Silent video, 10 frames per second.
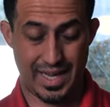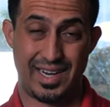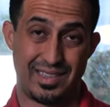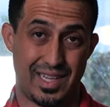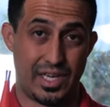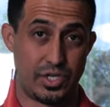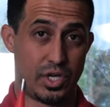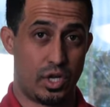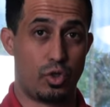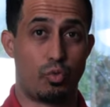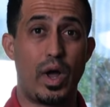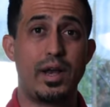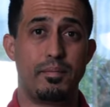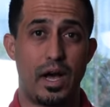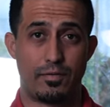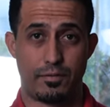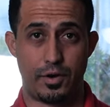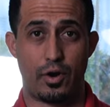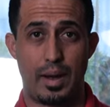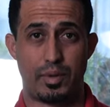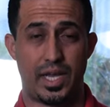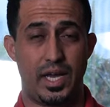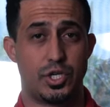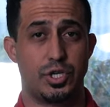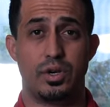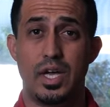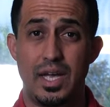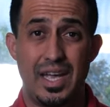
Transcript: and it lays the right amount for your application.